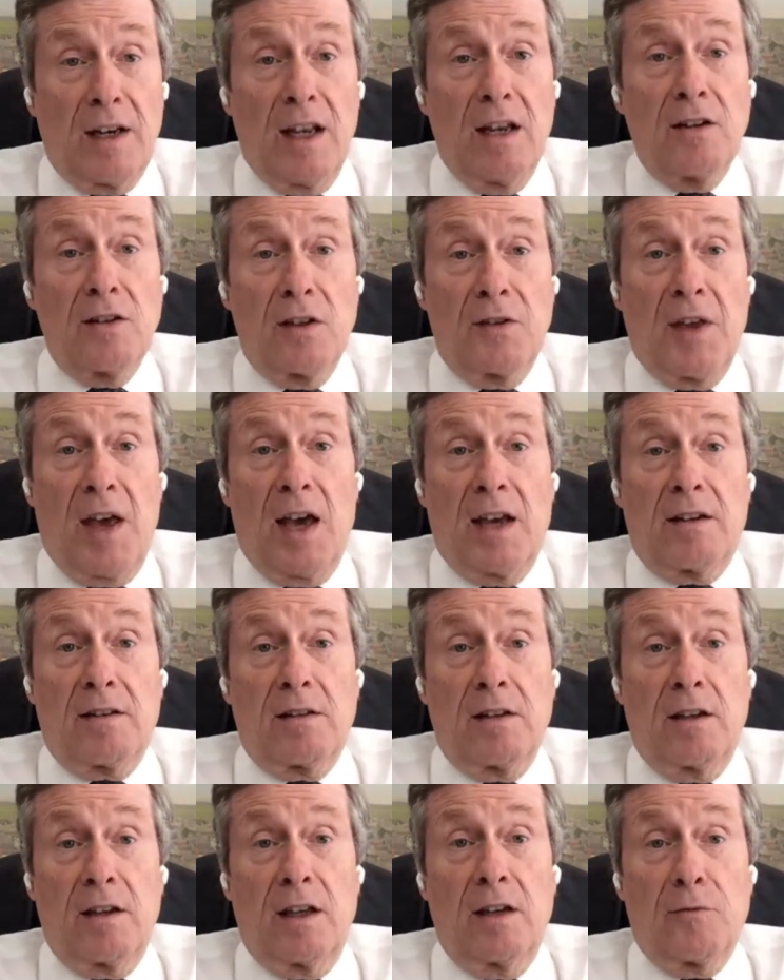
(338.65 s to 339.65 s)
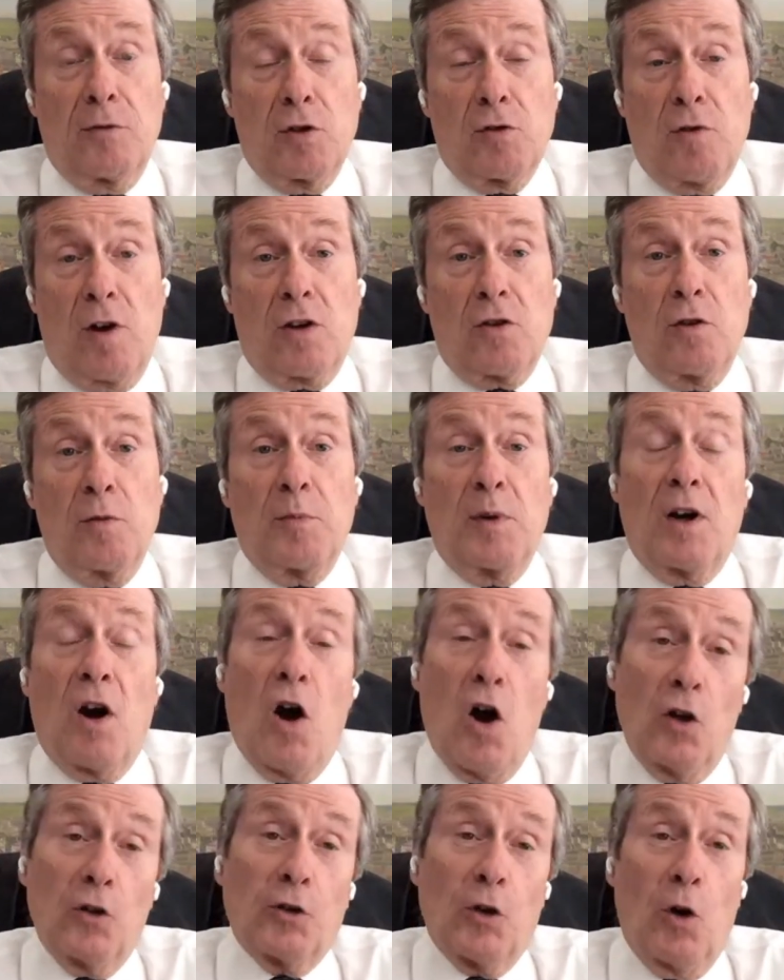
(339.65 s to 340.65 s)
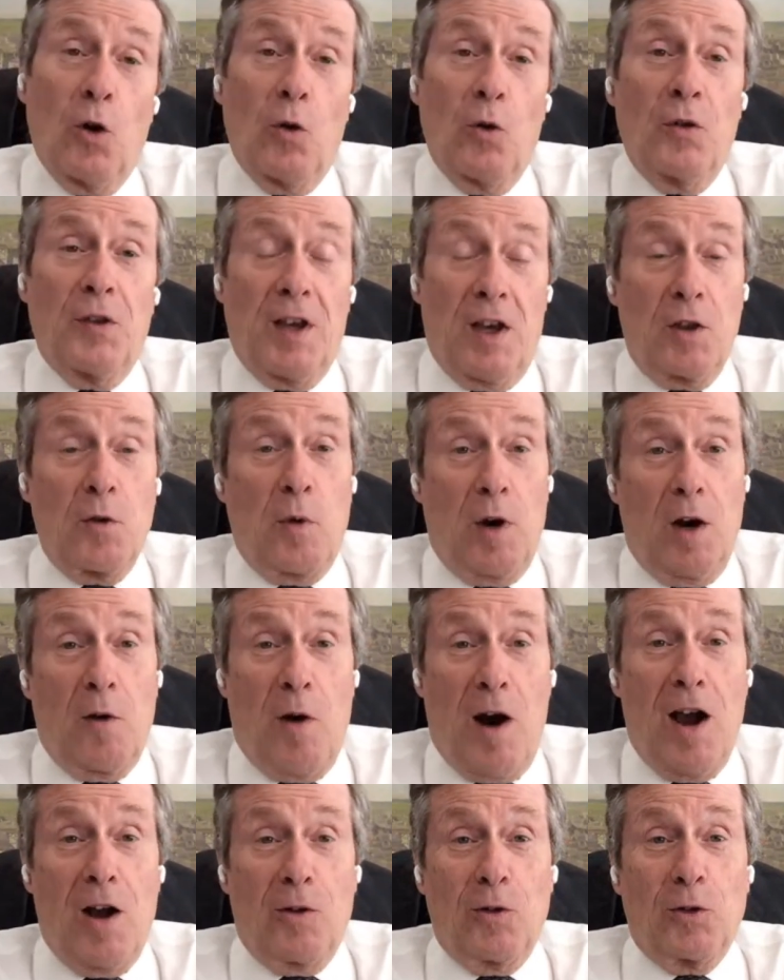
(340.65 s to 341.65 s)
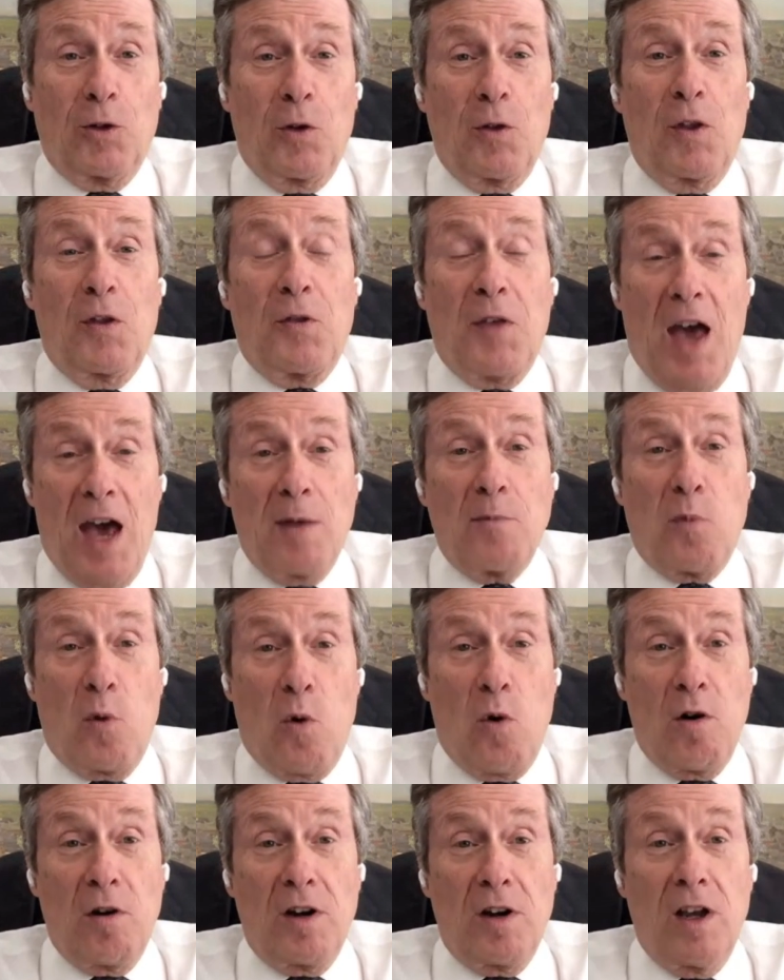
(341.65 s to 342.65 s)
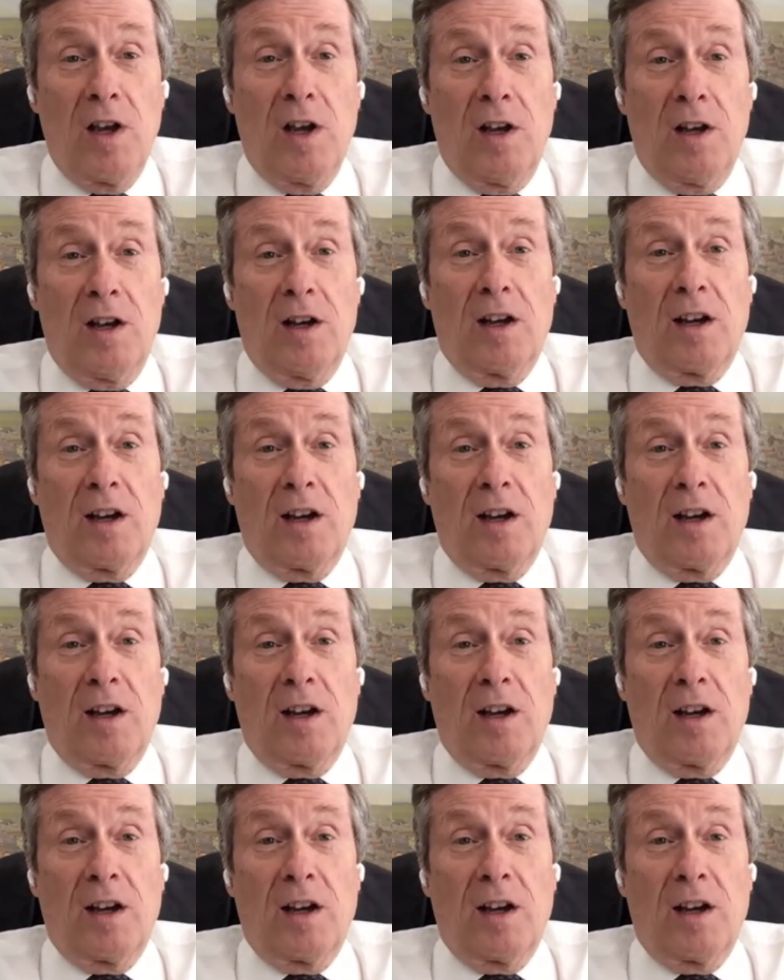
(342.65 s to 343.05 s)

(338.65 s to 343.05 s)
plugged into that infrastructure, but also the other way around, so that that board